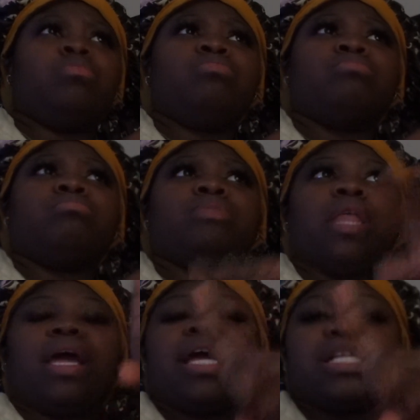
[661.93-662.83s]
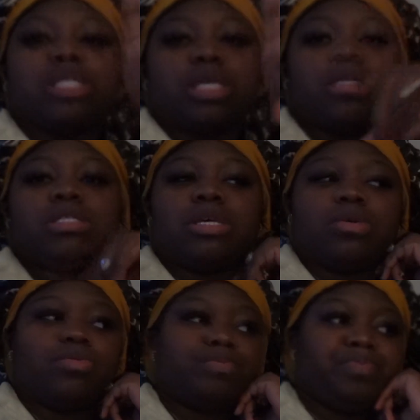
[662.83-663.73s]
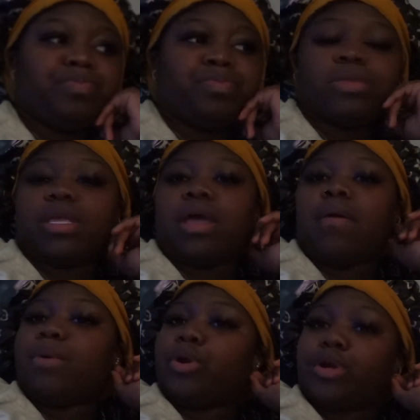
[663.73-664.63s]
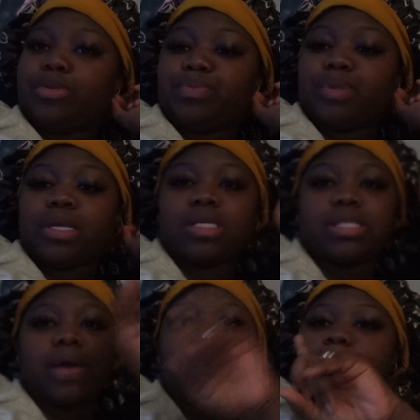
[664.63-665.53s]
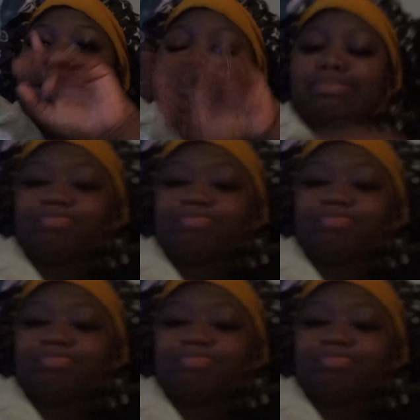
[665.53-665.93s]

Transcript: Oh, I got y'all. So, yeah, because I don't play.